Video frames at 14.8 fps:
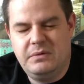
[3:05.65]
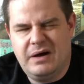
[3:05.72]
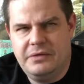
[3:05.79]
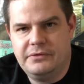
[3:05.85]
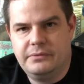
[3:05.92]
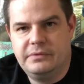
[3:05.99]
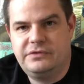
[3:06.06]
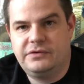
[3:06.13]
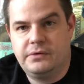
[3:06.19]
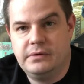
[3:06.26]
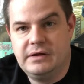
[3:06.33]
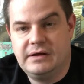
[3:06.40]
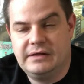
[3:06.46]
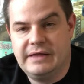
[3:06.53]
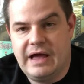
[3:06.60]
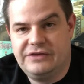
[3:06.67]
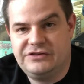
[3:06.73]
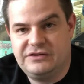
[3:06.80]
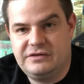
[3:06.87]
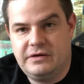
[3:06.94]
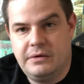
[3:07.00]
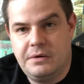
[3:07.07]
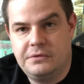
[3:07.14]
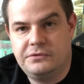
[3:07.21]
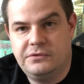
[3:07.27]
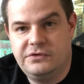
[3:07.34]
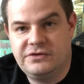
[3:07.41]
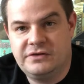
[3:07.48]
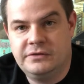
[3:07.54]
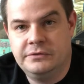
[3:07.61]
other returning classic
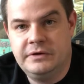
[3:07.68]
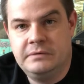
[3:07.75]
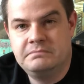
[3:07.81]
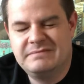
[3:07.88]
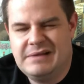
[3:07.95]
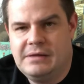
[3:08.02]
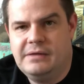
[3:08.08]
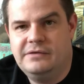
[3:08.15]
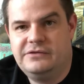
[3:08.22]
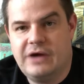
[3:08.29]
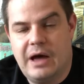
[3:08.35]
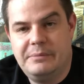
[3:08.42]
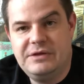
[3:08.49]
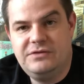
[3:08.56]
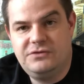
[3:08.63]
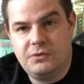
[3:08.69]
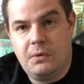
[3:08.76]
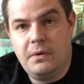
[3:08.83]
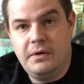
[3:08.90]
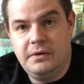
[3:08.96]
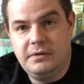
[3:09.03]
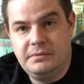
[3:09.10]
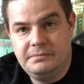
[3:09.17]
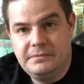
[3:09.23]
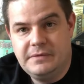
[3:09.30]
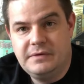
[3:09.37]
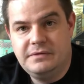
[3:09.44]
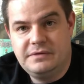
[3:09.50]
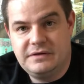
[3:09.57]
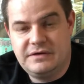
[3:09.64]
characters, including Tommy Doyle,
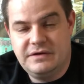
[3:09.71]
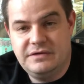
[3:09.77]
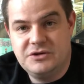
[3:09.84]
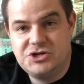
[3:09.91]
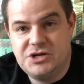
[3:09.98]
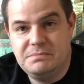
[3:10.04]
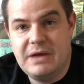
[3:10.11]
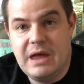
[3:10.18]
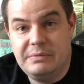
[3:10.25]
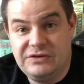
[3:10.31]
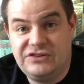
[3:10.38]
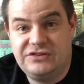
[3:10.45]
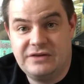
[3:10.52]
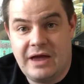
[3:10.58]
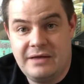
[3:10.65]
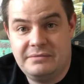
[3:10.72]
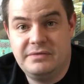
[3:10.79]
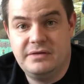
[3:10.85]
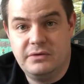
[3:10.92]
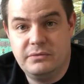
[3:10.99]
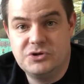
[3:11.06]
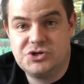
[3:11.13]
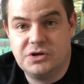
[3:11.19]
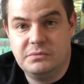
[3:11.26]
the kid that she babysat in the original